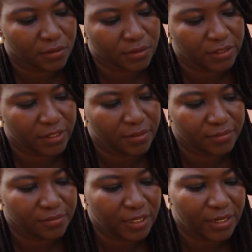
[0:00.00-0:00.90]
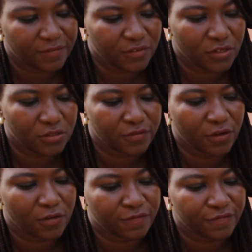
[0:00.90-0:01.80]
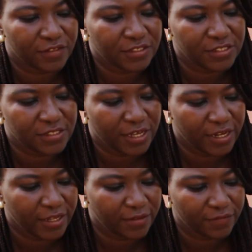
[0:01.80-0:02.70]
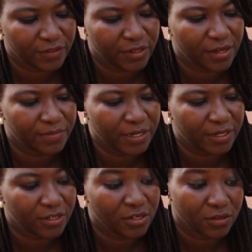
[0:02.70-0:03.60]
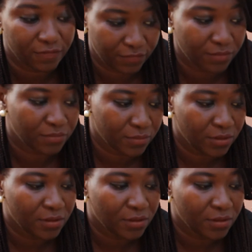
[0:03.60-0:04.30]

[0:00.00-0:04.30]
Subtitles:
yam that I've cut off. This is the head of the yam that I cut off from